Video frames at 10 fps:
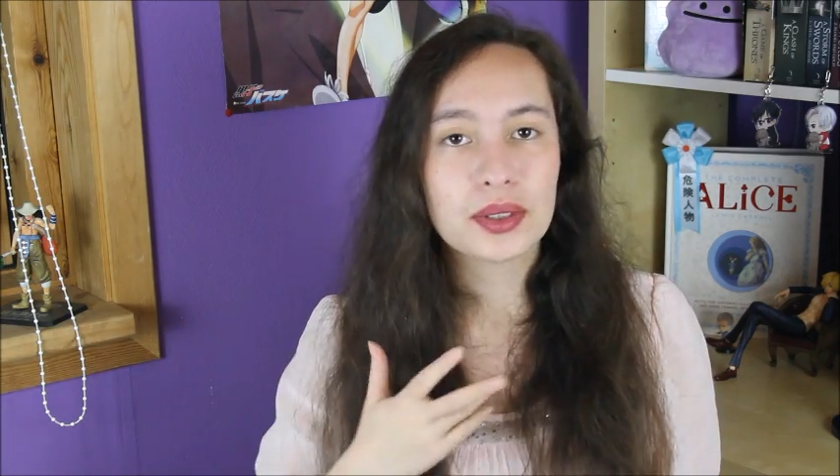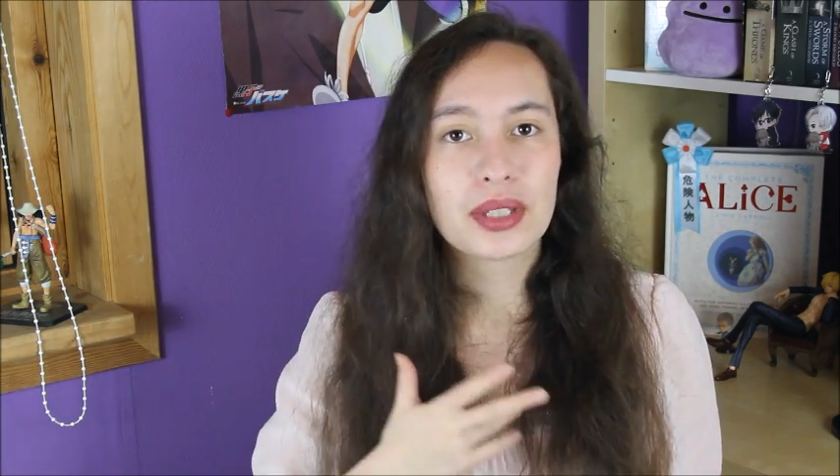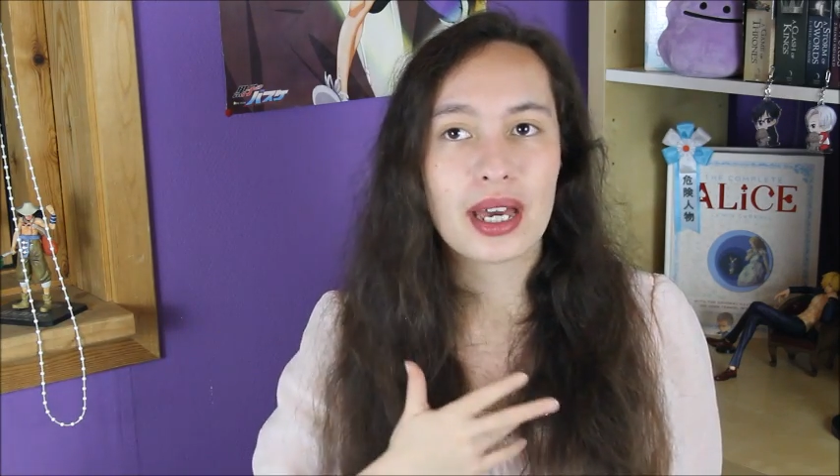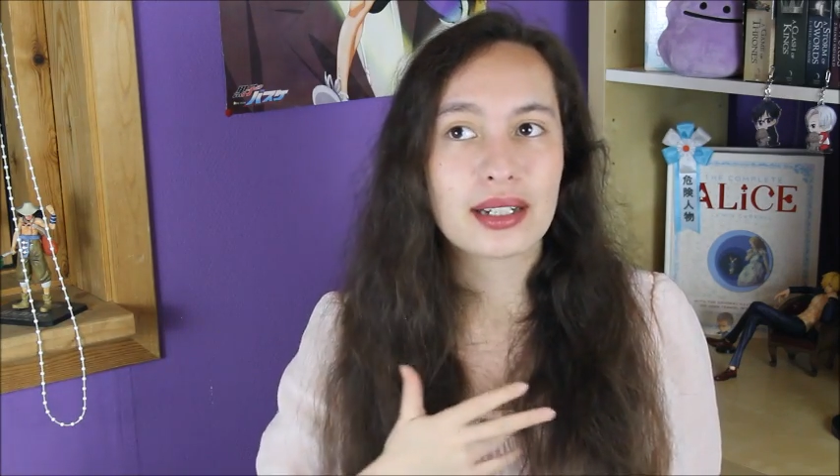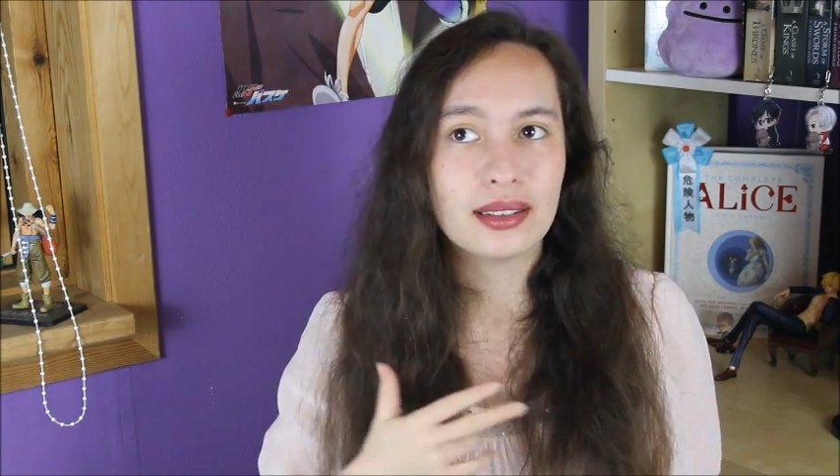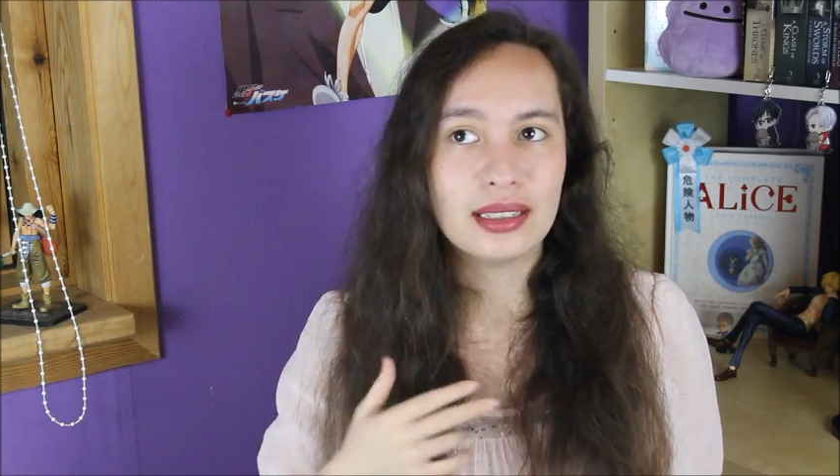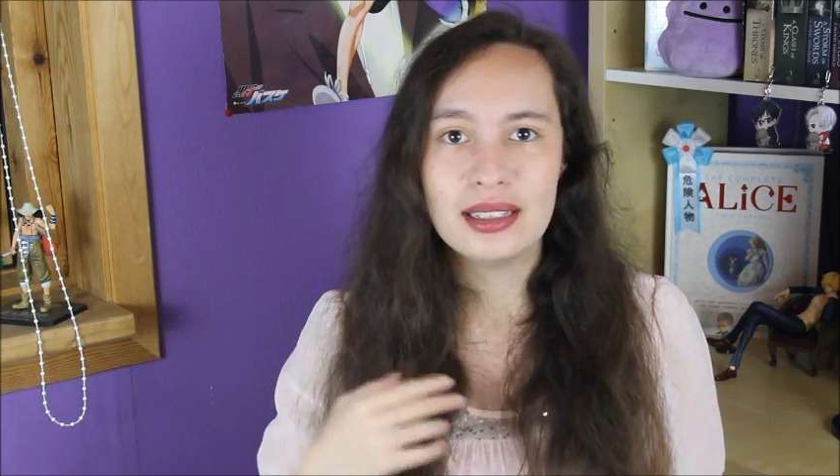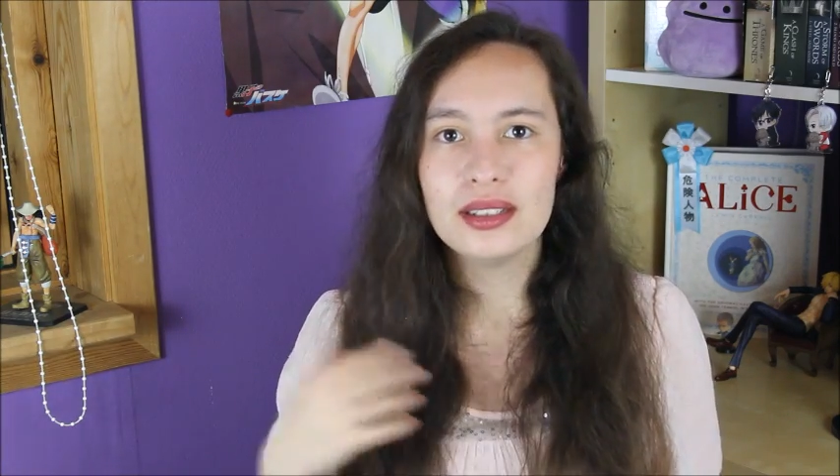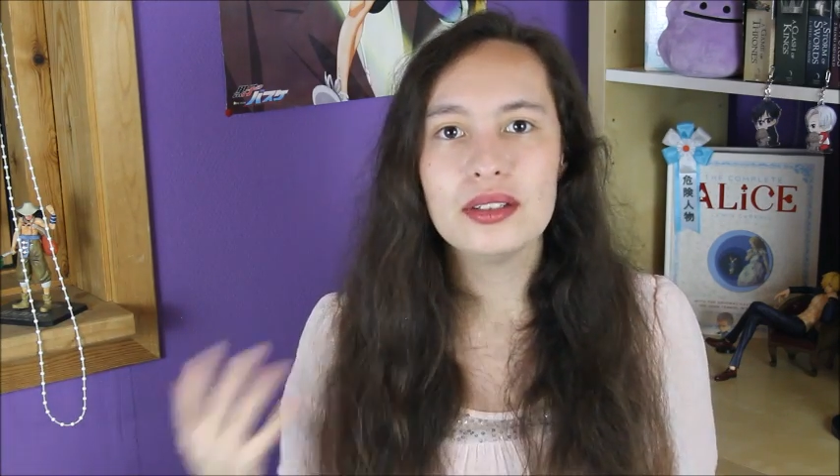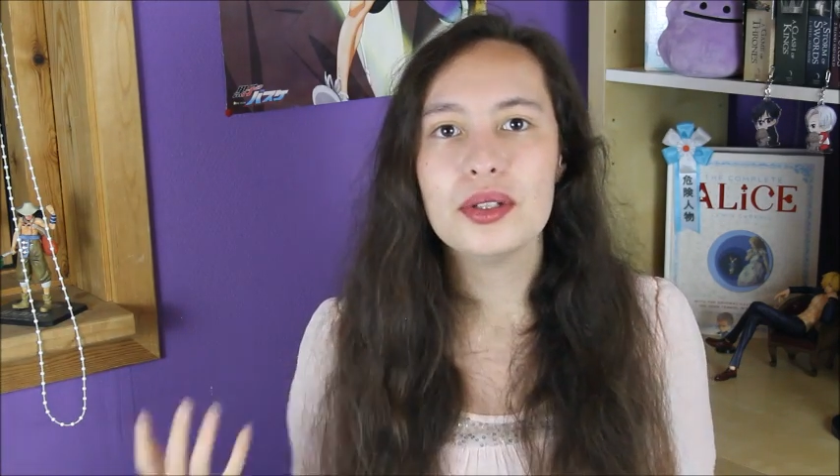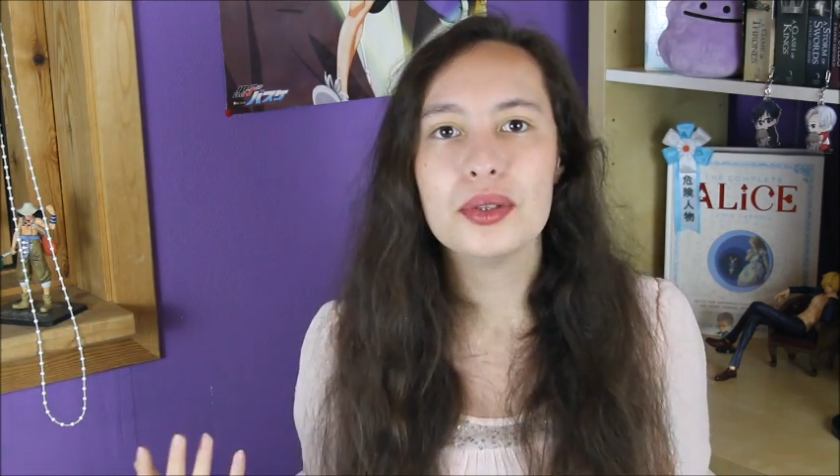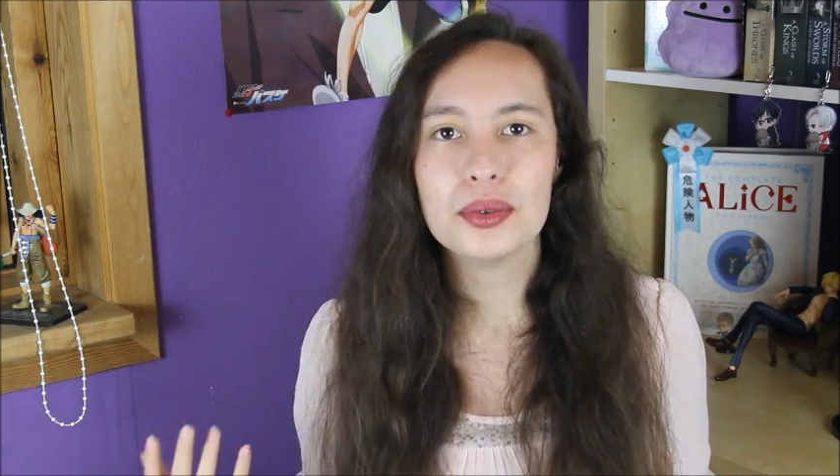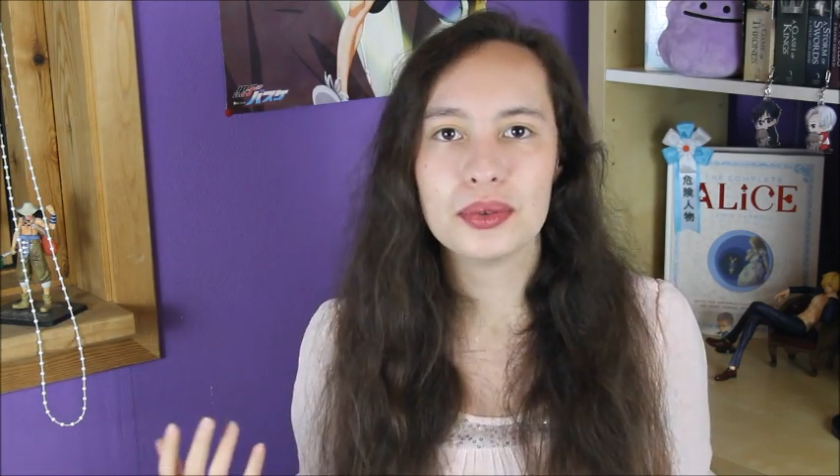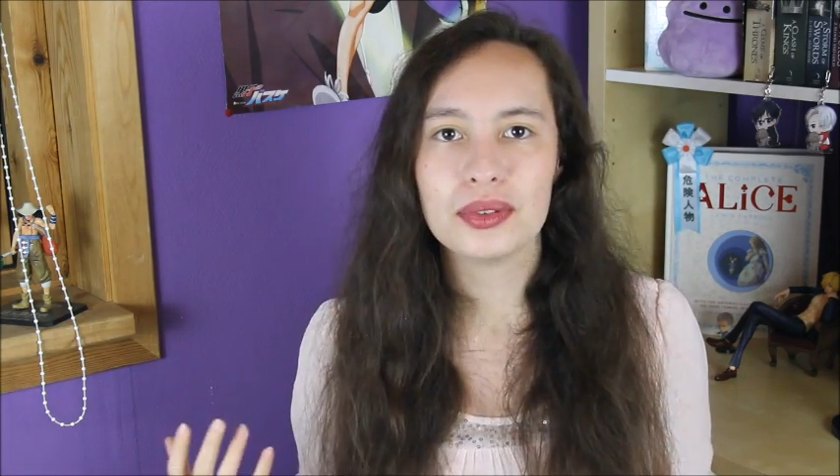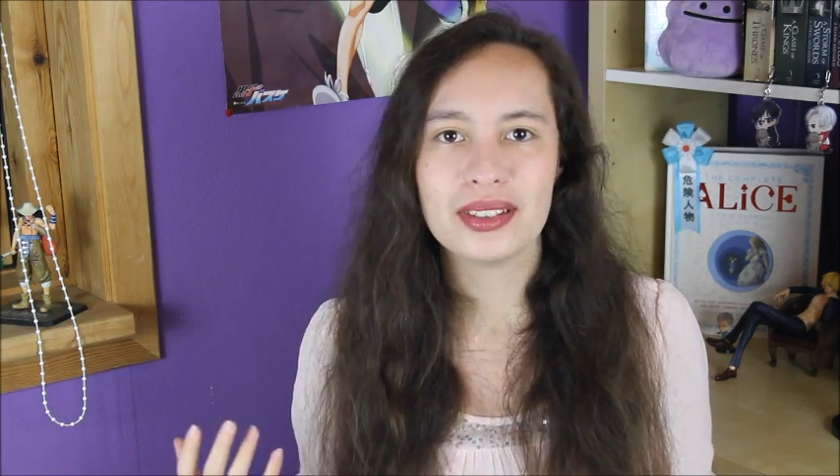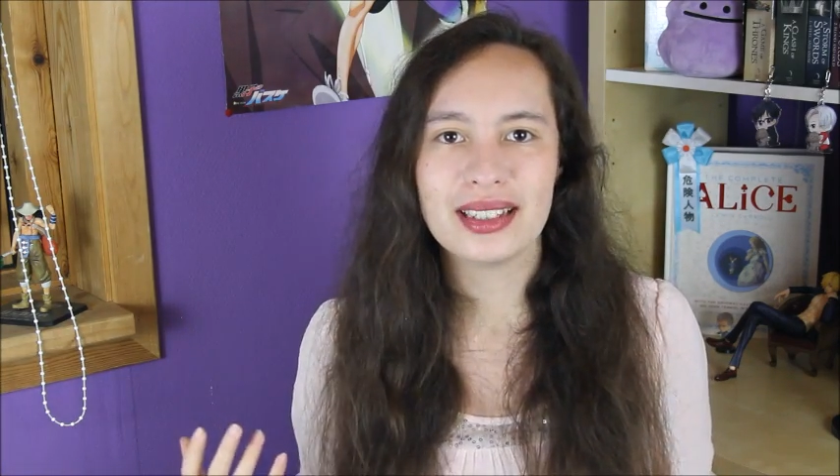you that he knew